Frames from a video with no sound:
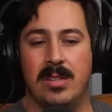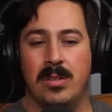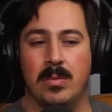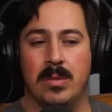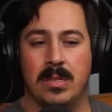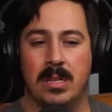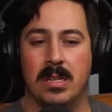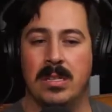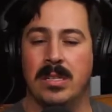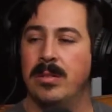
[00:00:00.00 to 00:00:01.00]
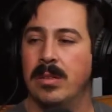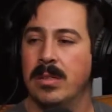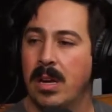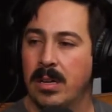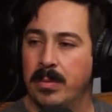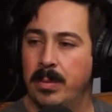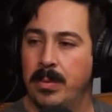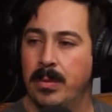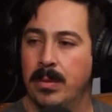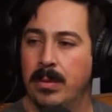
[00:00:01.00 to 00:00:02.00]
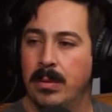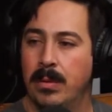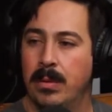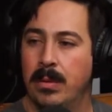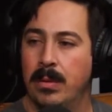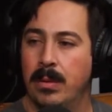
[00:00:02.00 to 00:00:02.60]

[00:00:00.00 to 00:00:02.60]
I didn't do was continue to talk to people.